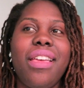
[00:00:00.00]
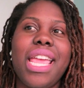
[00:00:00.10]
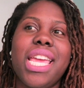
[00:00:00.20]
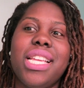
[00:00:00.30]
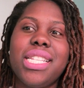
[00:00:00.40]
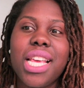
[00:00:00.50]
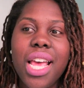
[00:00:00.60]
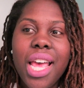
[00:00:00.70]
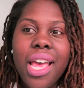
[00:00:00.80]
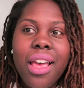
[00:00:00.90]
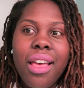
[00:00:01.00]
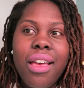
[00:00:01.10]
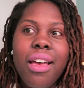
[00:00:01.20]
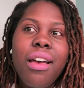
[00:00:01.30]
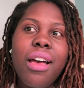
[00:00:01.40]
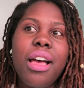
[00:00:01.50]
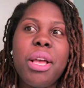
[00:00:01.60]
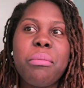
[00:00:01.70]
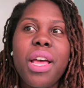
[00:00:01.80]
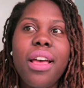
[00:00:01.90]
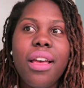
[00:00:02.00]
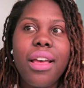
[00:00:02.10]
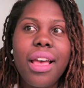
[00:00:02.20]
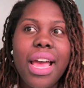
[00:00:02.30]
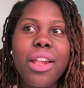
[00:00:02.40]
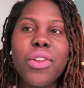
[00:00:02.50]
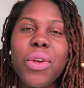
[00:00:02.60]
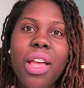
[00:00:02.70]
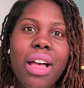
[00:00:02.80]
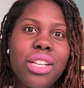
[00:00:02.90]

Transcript: And I don't know, y'all.